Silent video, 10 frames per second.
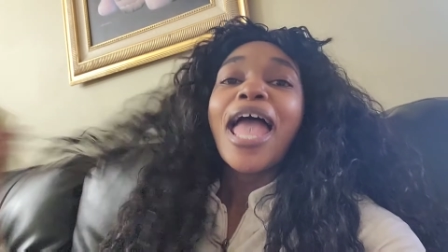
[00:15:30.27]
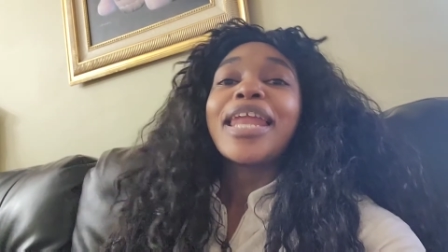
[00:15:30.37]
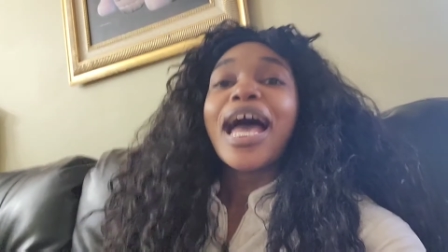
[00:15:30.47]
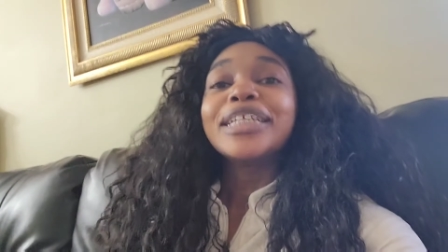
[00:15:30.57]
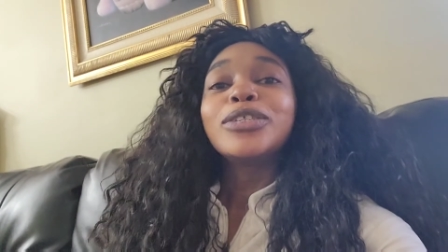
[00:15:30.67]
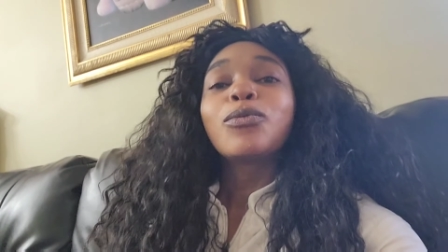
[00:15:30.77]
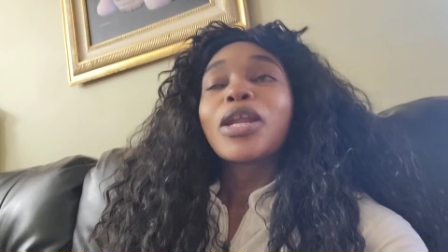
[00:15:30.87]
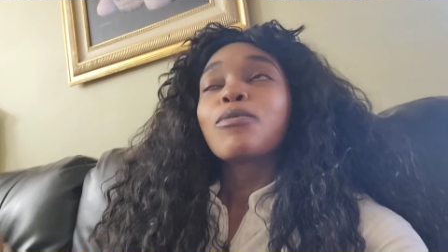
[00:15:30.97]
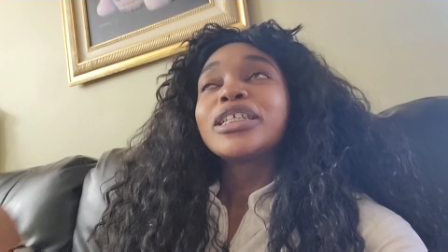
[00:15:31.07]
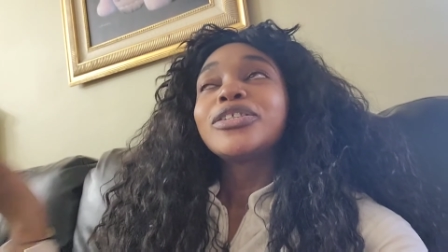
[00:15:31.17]
And I just
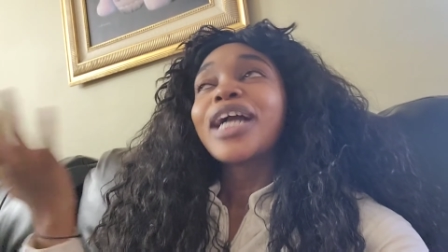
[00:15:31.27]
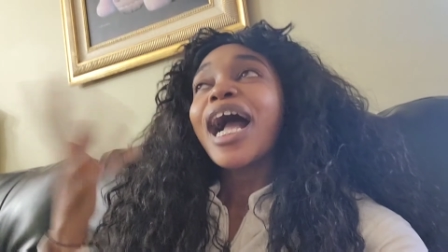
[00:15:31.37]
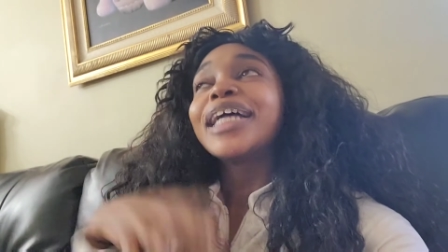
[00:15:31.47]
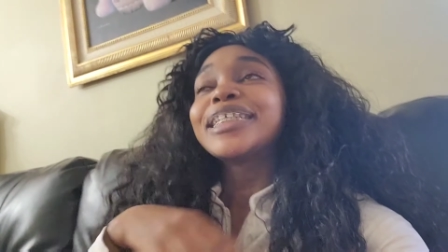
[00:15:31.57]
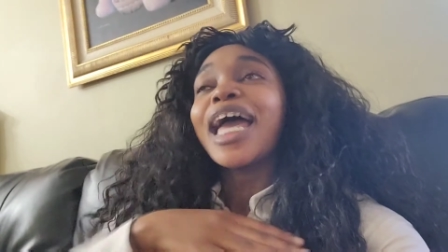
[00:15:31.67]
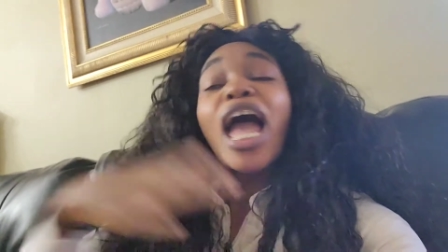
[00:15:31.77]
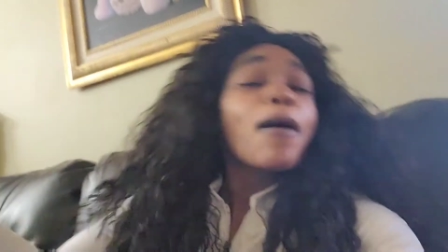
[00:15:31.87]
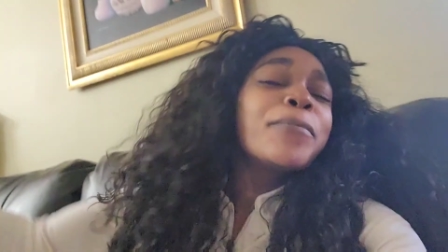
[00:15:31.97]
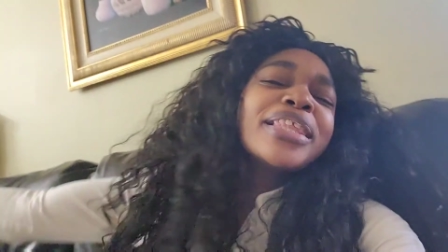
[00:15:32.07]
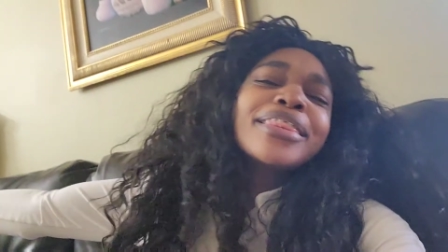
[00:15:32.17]
want to wish you guys a
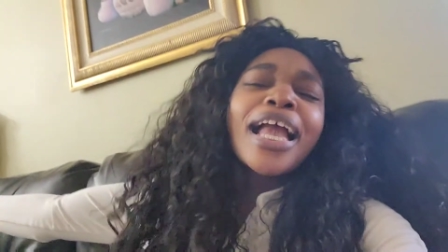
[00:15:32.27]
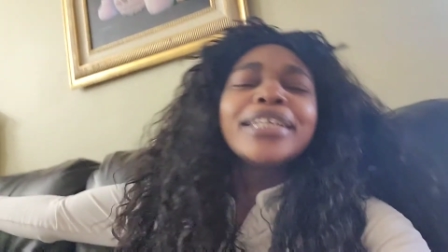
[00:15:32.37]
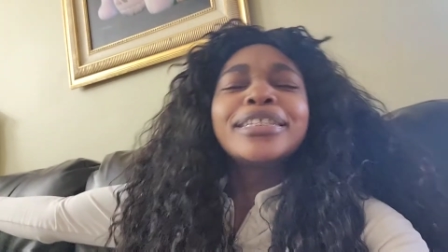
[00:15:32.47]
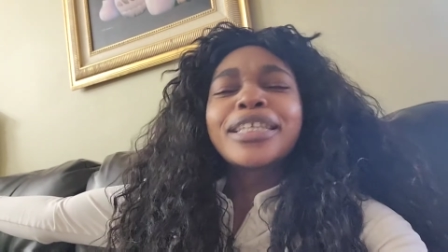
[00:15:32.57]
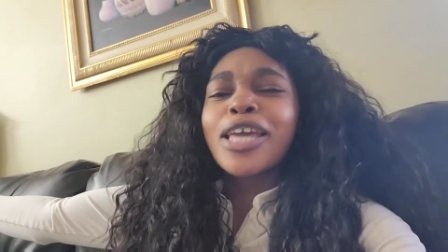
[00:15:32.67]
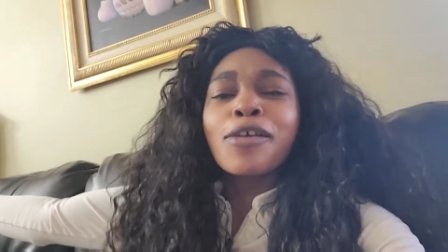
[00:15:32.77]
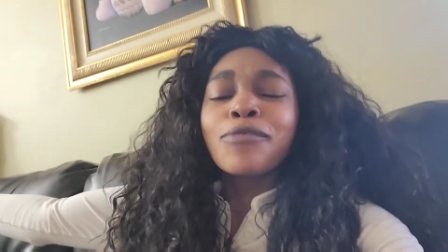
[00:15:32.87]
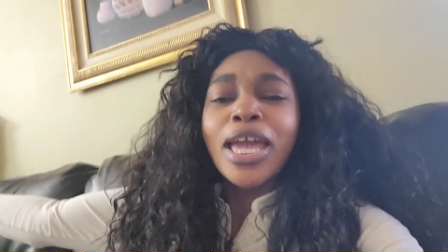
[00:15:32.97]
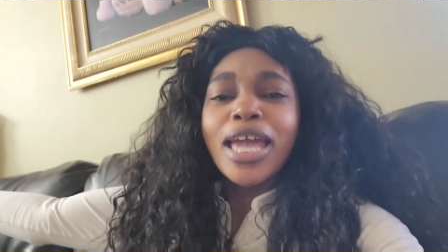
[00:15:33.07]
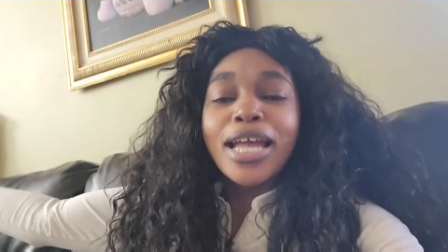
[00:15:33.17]
happy
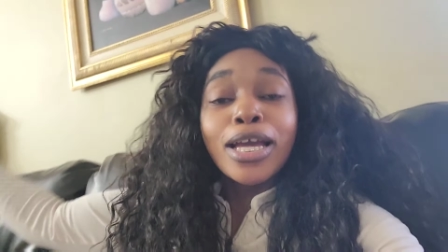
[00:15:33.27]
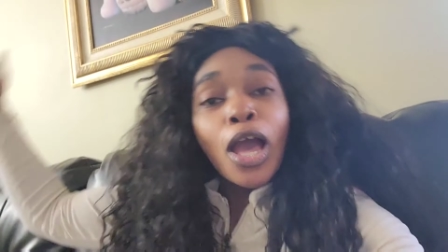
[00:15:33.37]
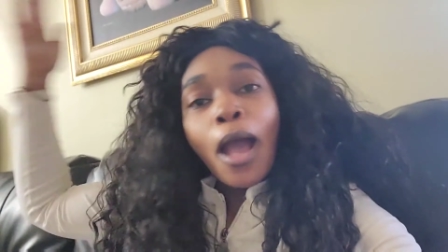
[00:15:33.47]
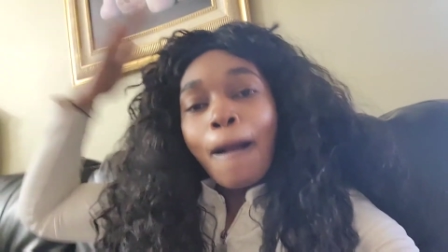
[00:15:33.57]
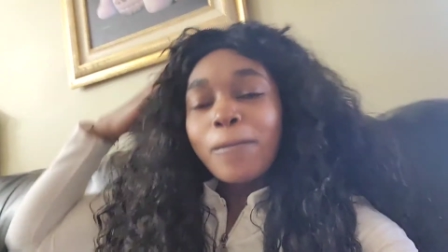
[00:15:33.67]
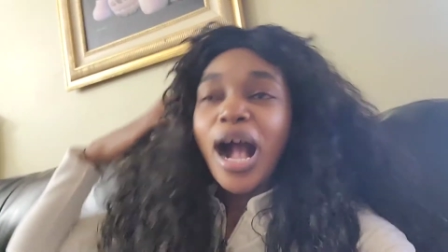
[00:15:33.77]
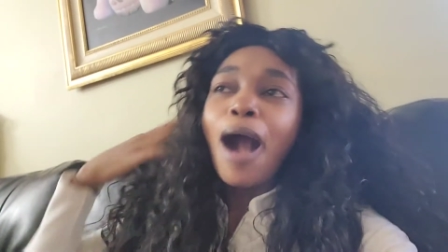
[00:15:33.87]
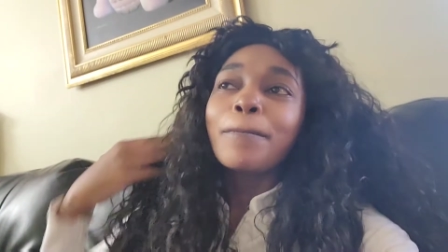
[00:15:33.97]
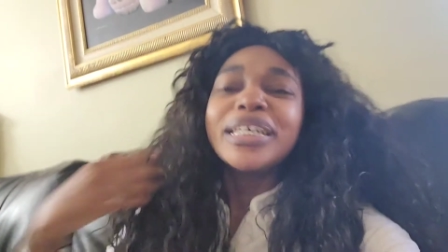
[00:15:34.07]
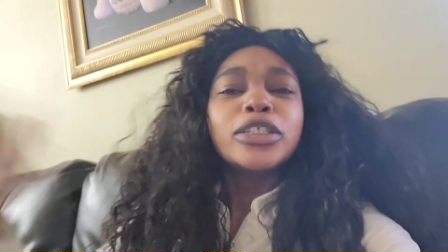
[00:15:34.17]
Thanksgiving.
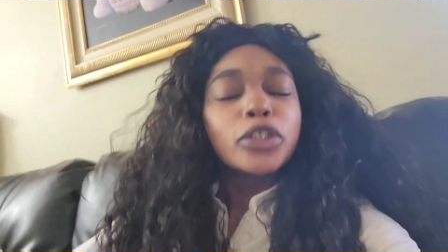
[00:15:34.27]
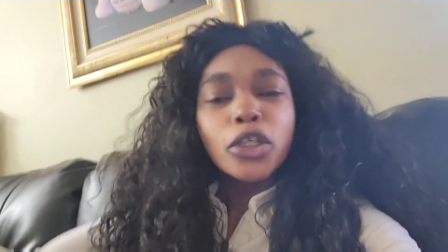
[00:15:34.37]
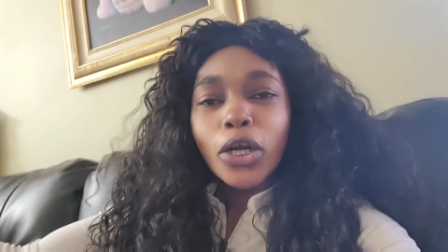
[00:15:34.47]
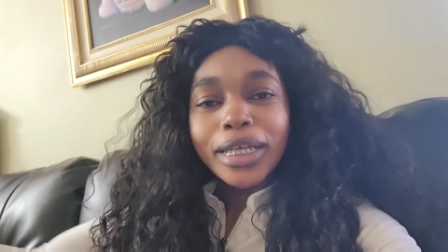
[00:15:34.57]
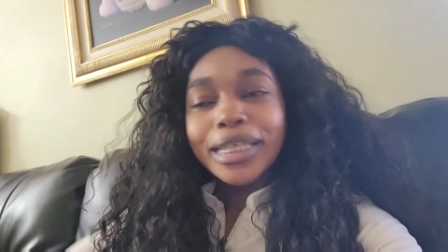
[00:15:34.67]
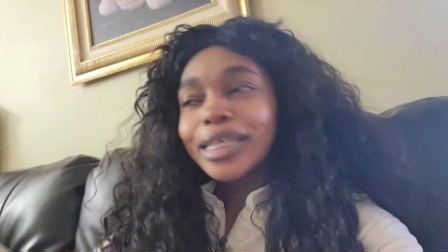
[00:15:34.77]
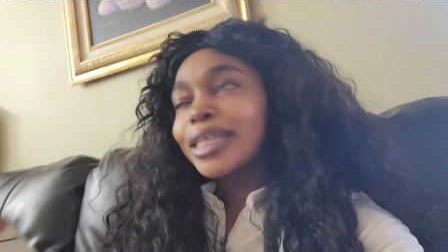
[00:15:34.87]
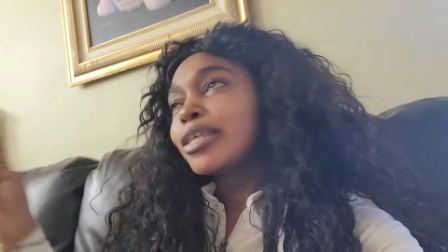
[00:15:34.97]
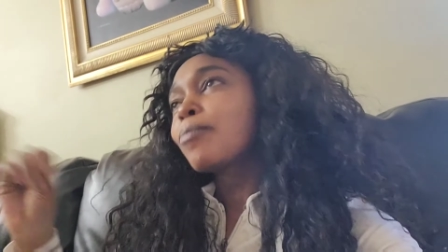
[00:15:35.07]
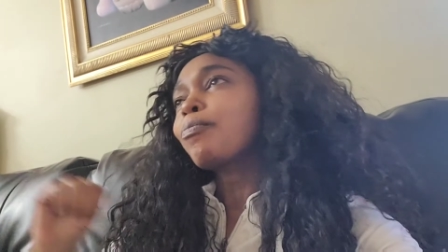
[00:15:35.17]
Um, eat your
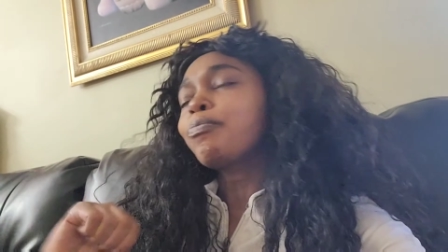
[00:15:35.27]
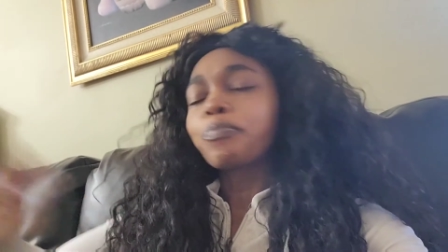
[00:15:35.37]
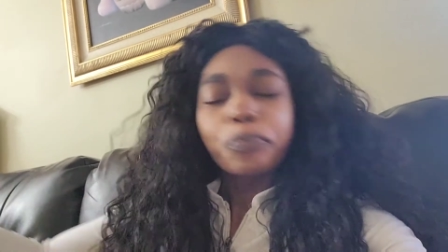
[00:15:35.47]
turkey.